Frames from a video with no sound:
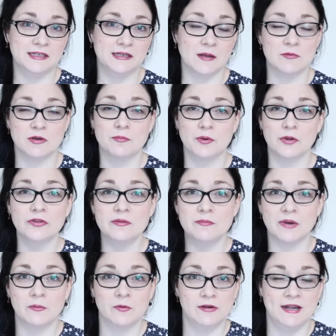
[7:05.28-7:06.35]
I'm not bothered
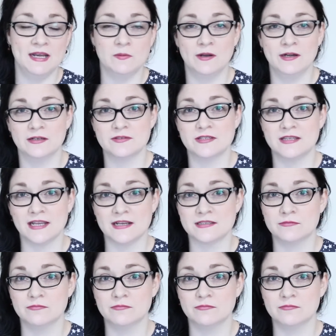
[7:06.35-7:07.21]
by what anyone else thinks.